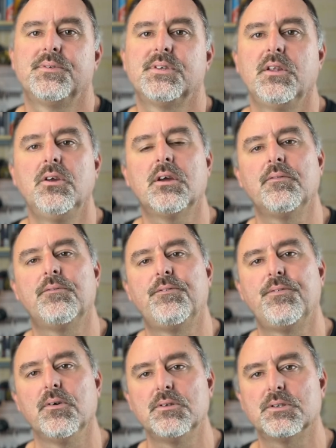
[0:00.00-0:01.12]
so that you can
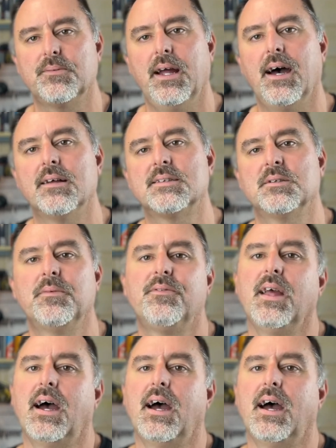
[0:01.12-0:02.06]
filter out some of the